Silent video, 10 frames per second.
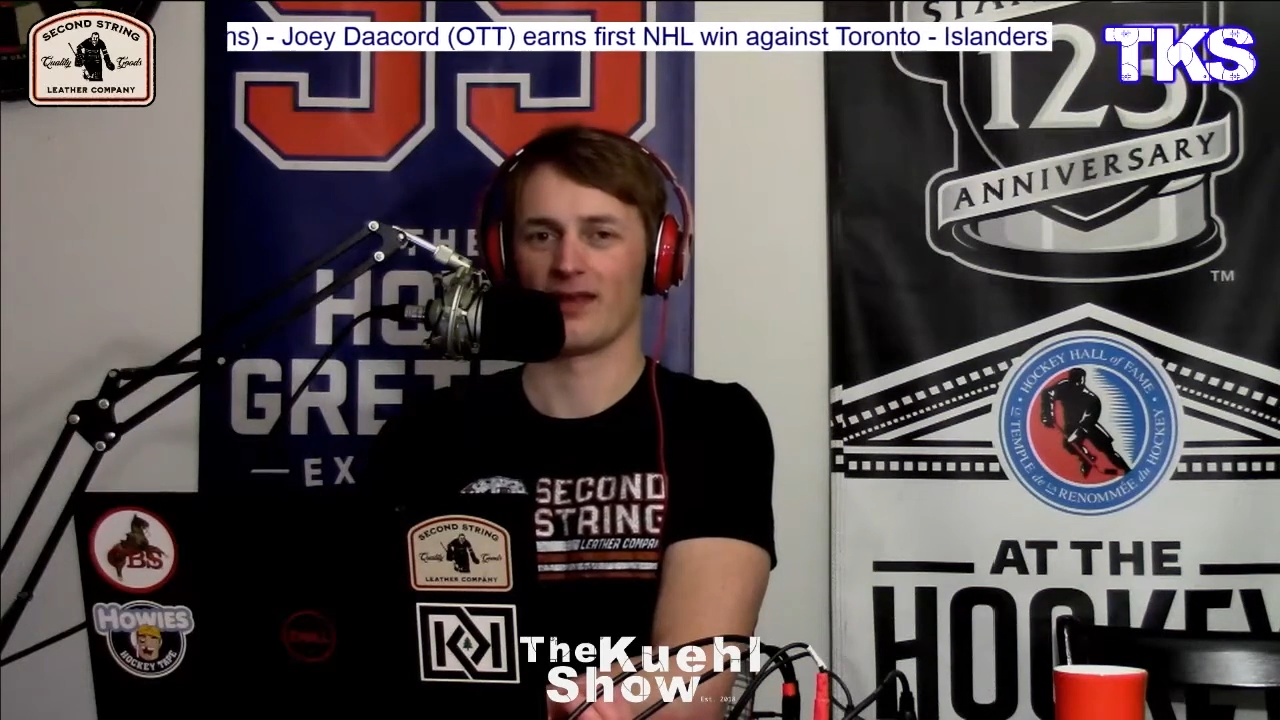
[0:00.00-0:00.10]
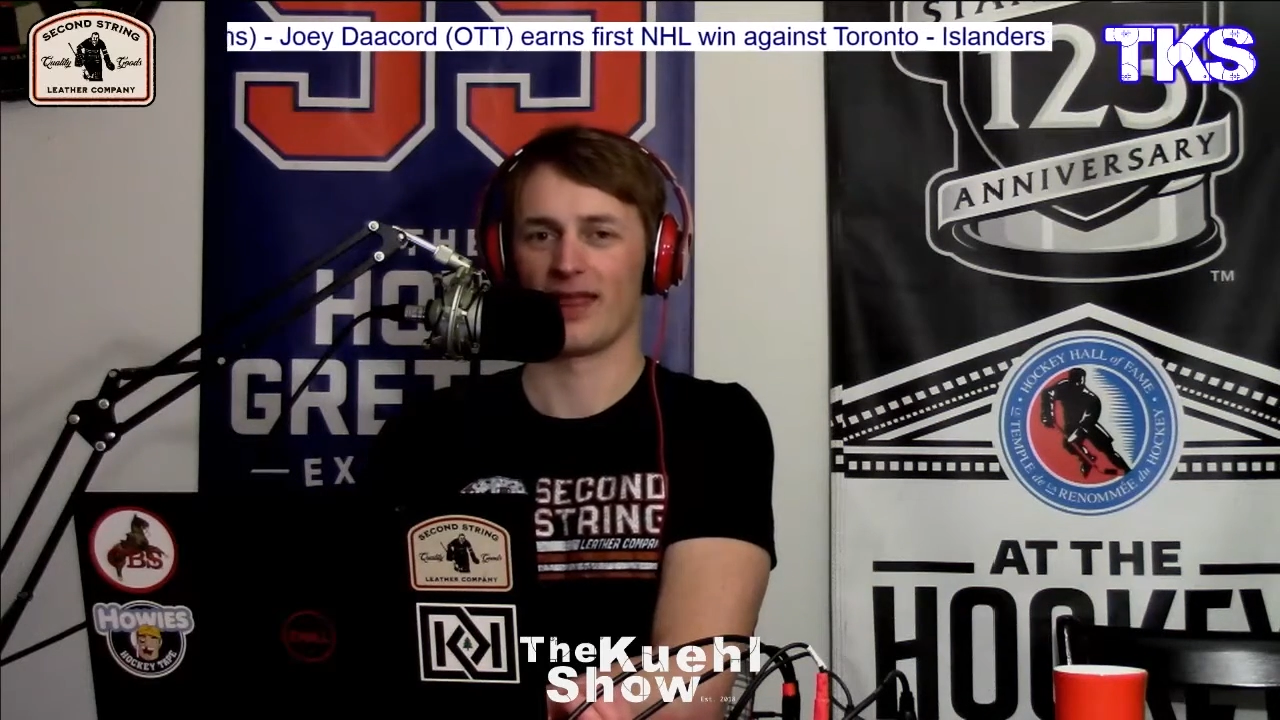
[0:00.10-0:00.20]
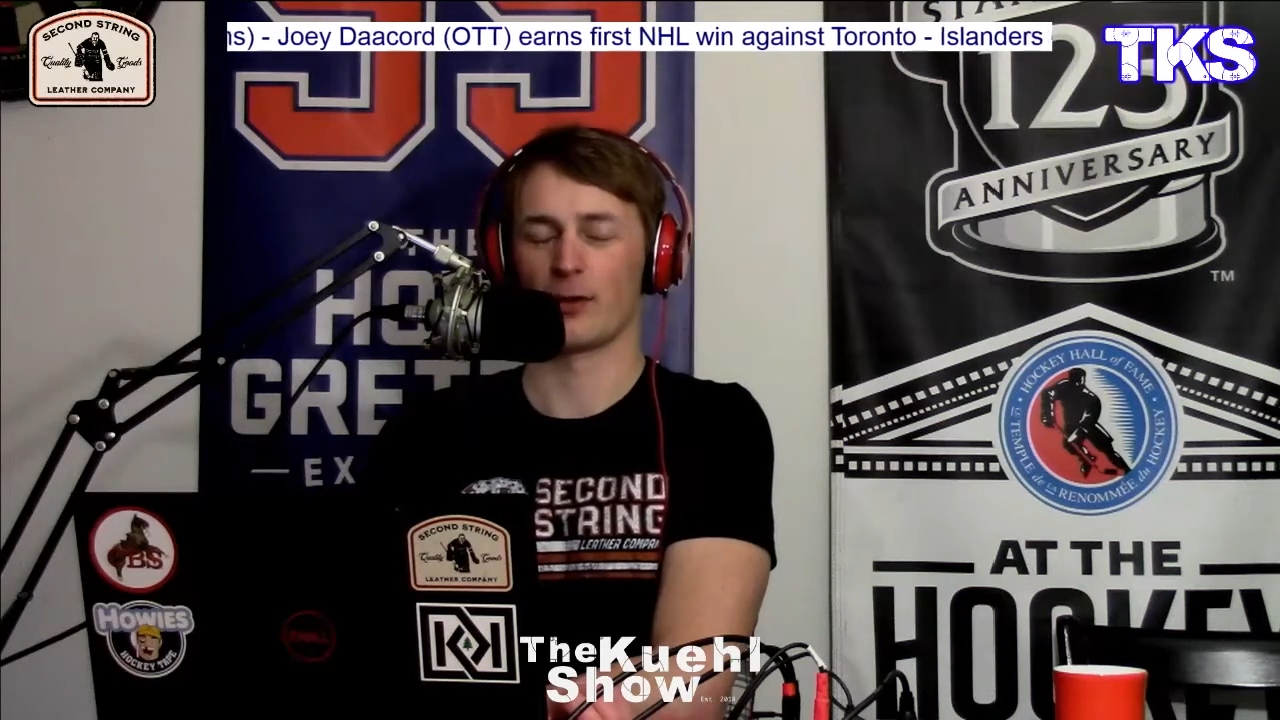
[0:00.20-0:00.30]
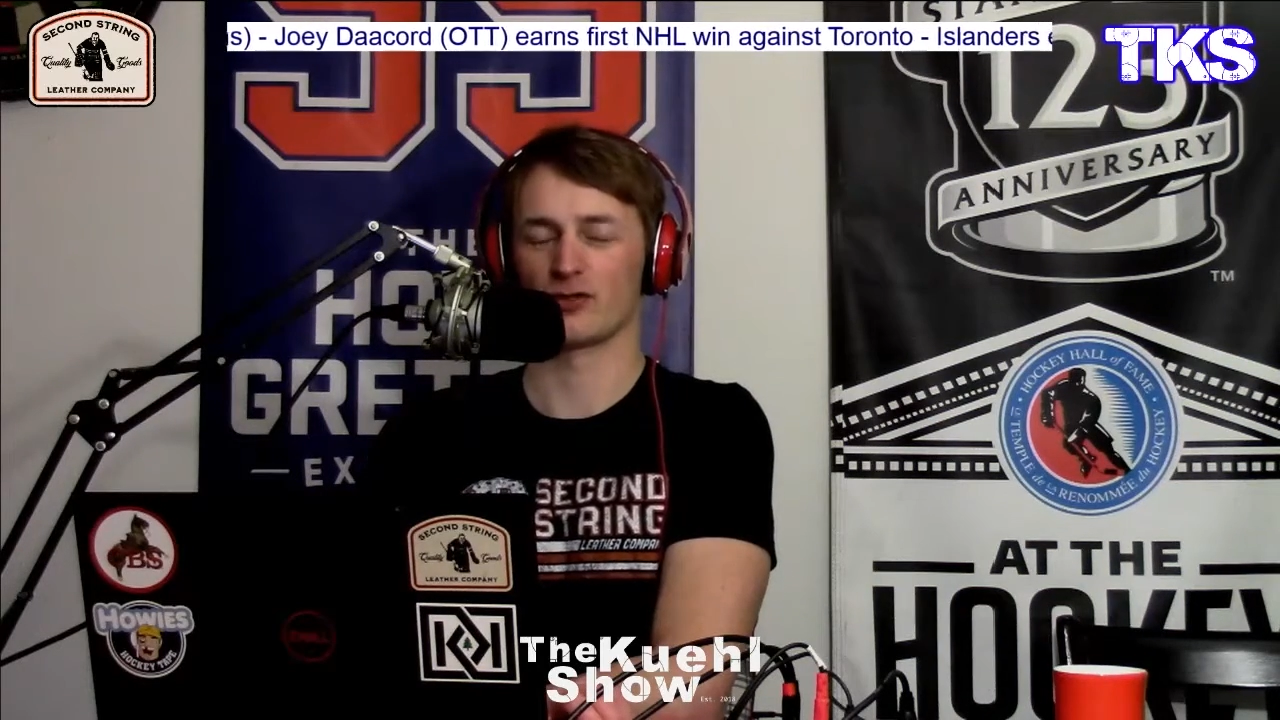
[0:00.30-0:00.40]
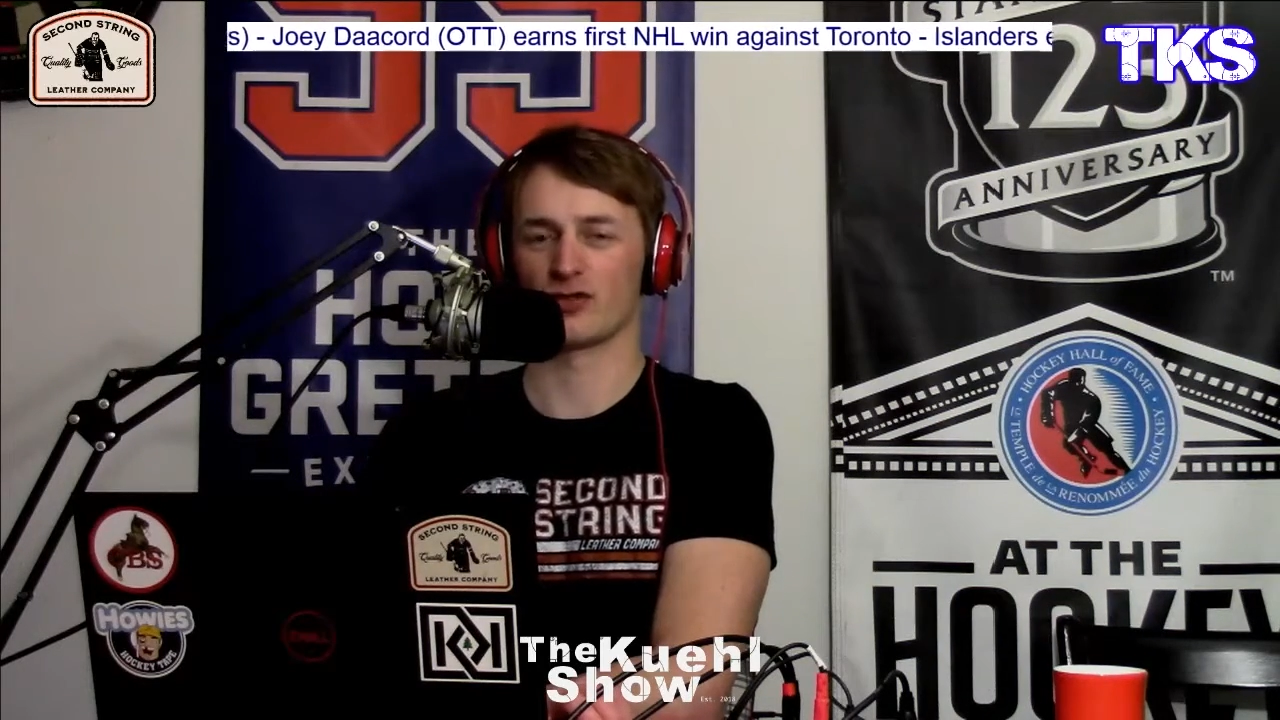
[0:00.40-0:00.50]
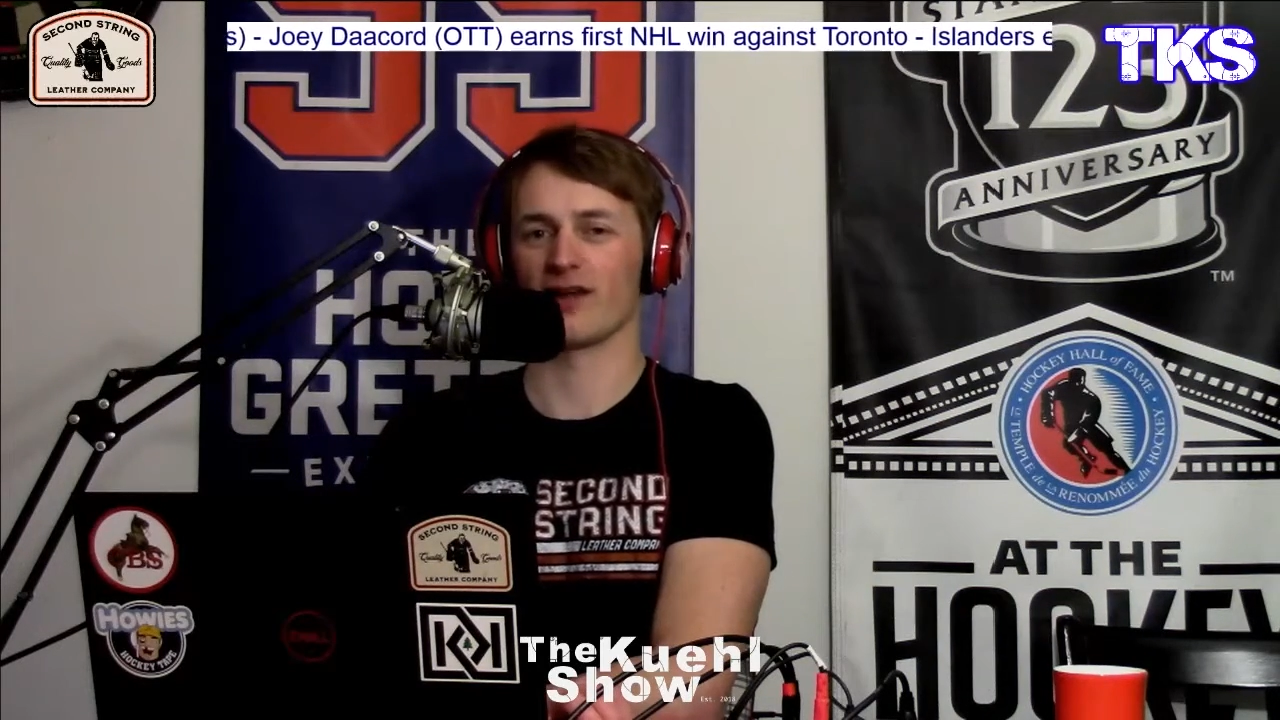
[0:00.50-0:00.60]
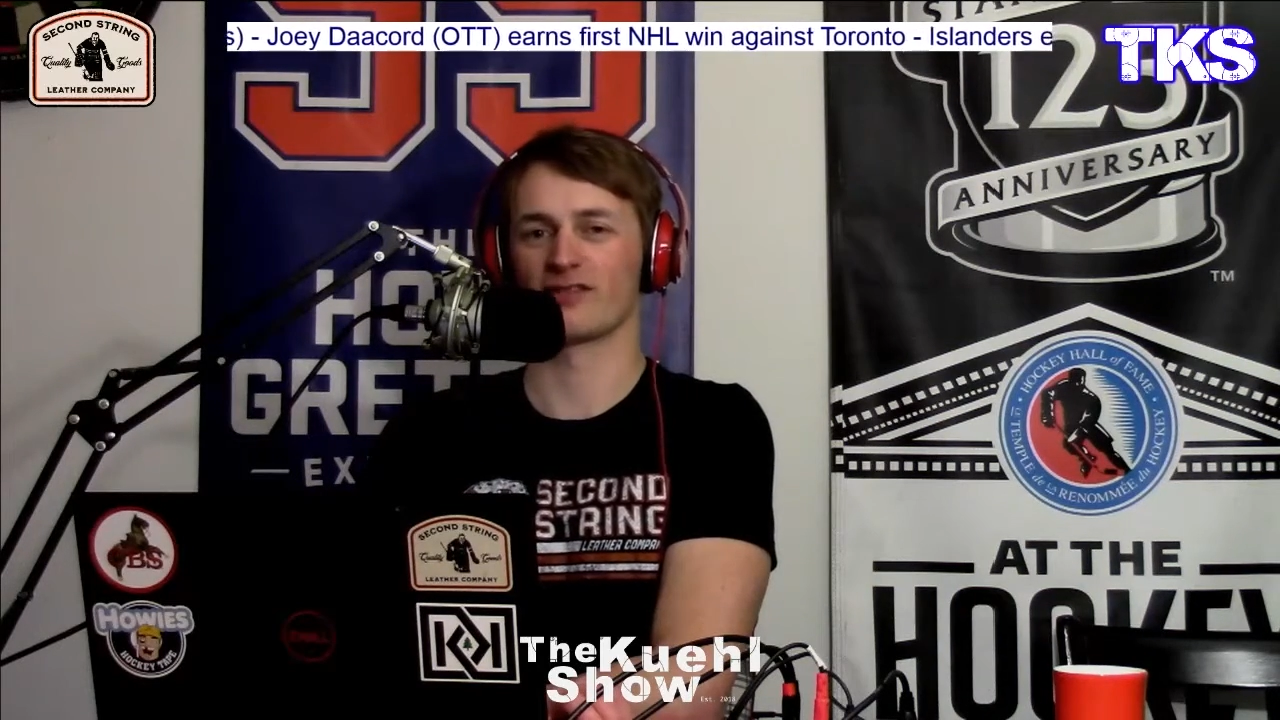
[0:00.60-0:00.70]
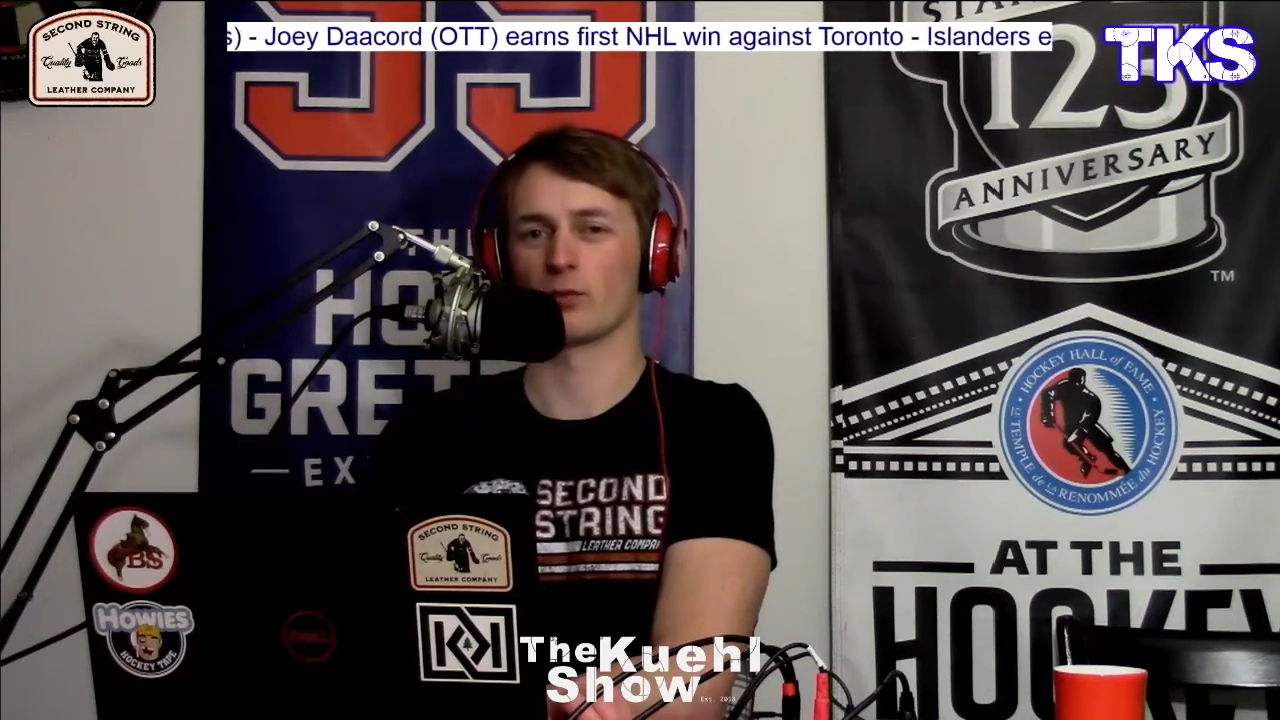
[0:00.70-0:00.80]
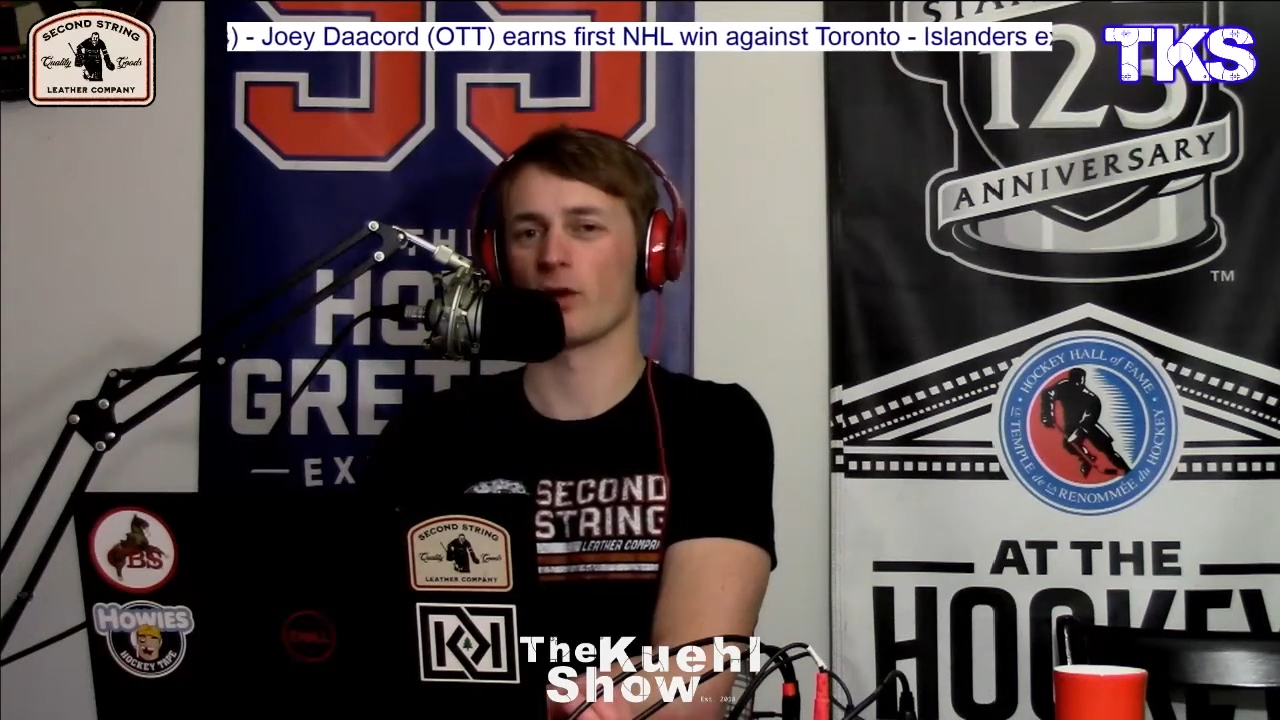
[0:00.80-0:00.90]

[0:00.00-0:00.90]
that was drafted